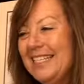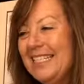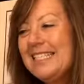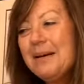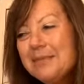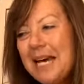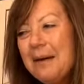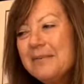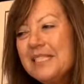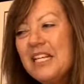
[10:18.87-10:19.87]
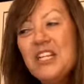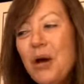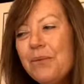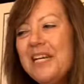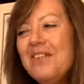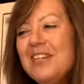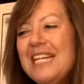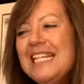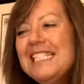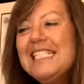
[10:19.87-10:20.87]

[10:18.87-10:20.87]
Sometimes no one even needs